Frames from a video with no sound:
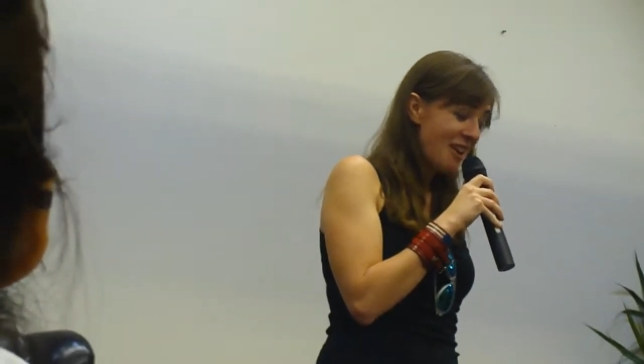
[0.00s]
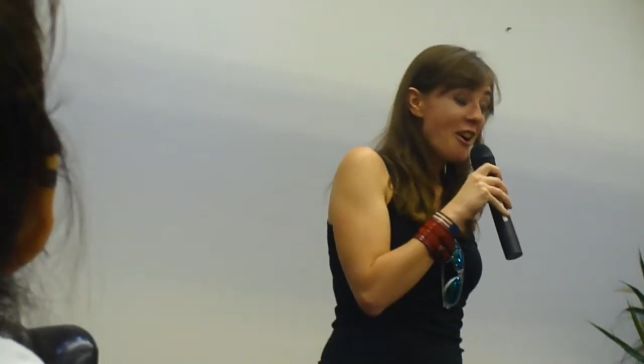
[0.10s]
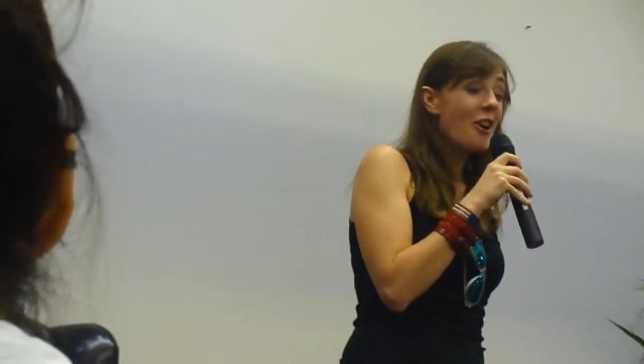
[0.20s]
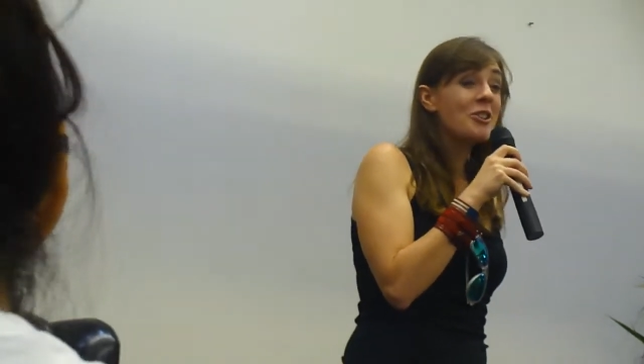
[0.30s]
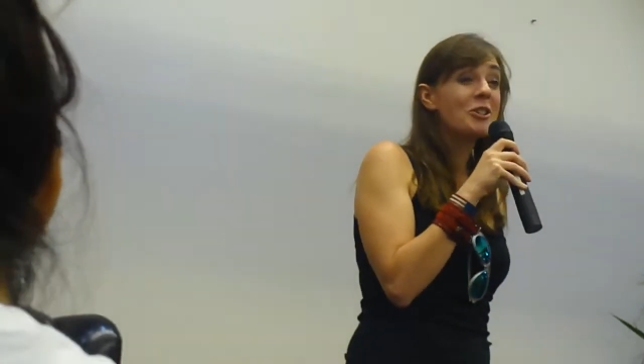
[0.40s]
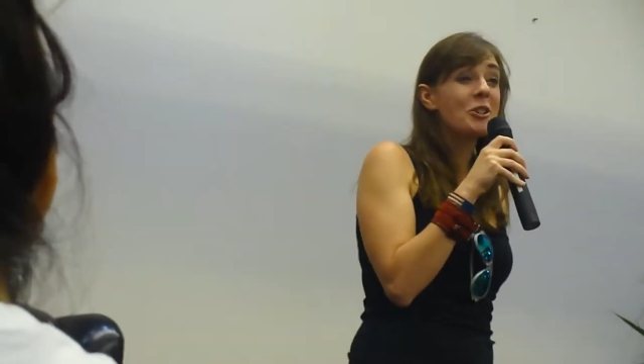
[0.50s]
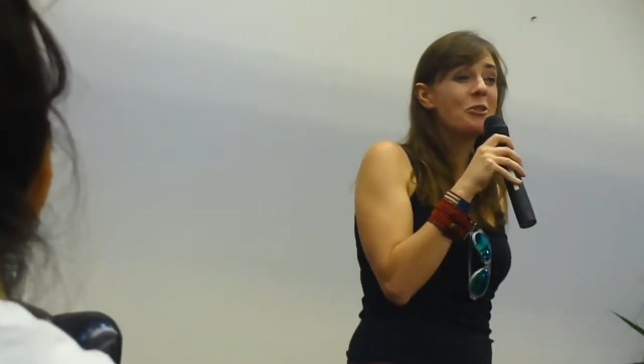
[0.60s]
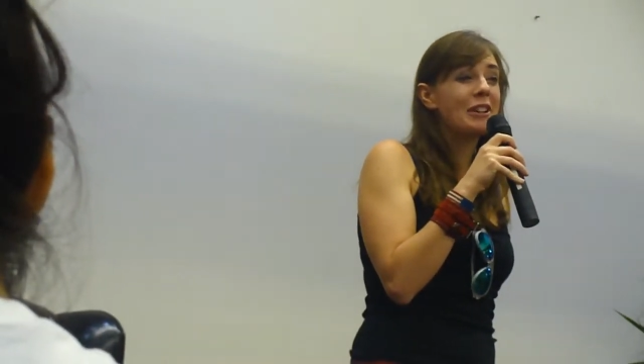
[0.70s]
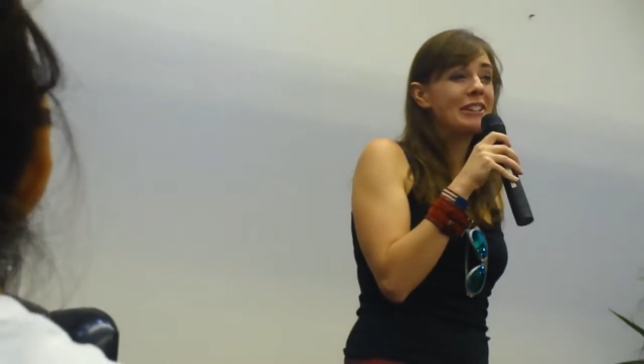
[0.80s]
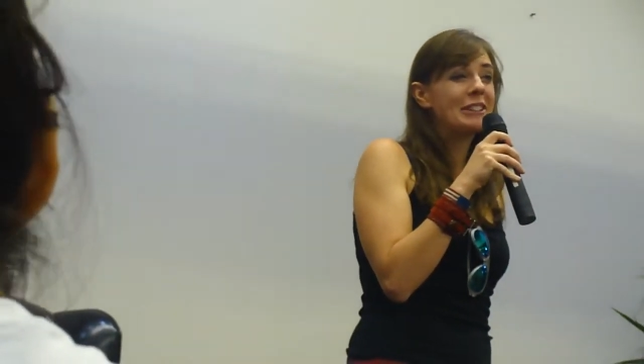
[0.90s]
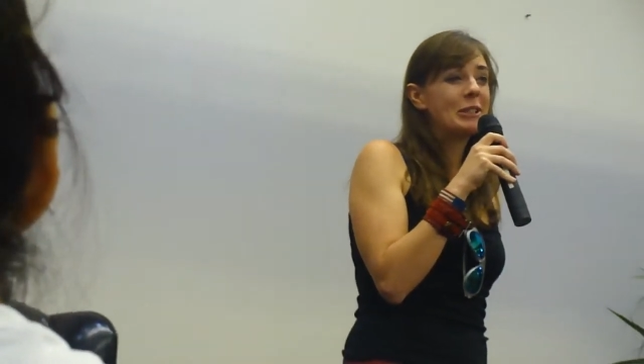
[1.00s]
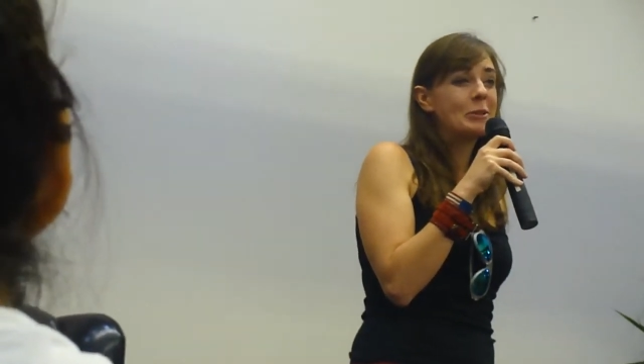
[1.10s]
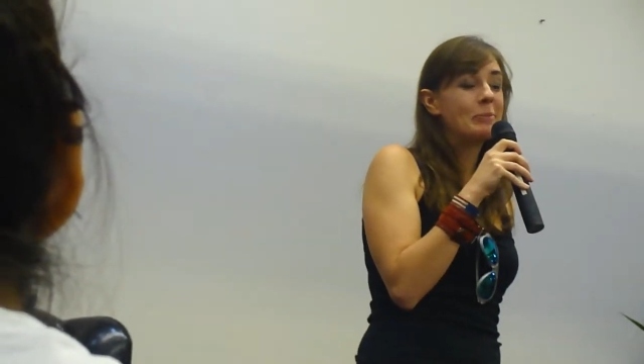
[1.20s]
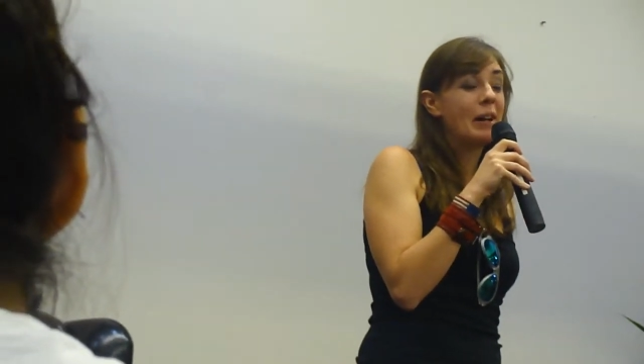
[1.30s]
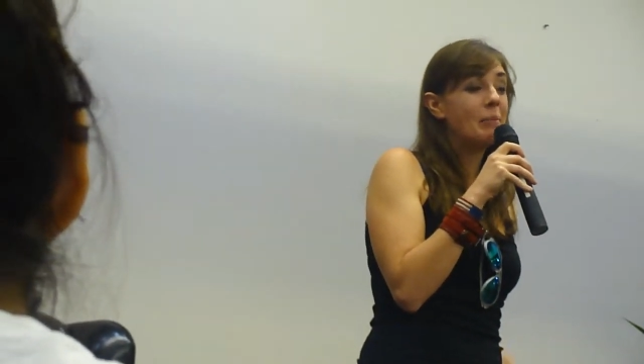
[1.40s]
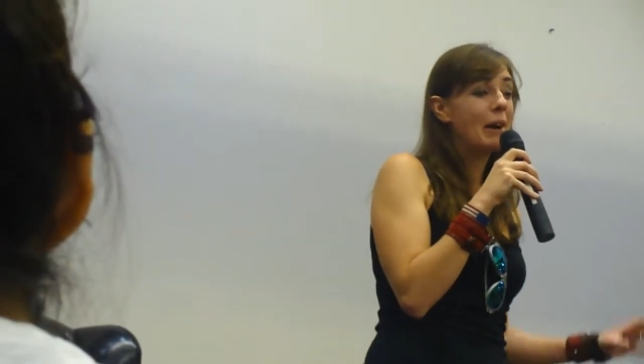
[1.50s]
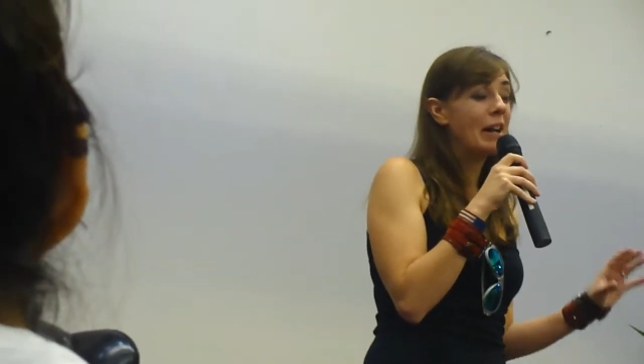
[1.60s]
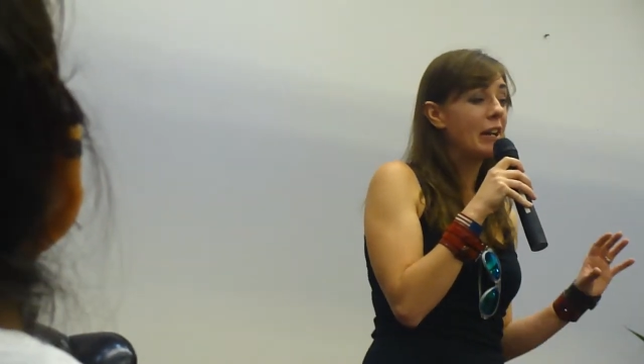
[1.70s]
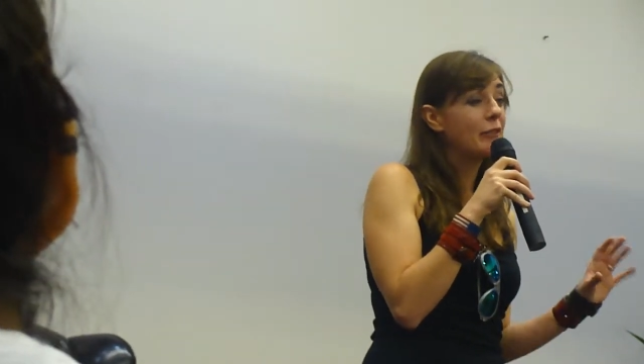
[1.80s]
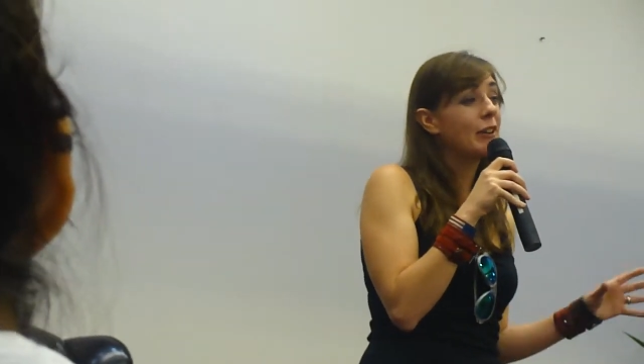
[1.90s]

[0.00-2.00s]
Also, my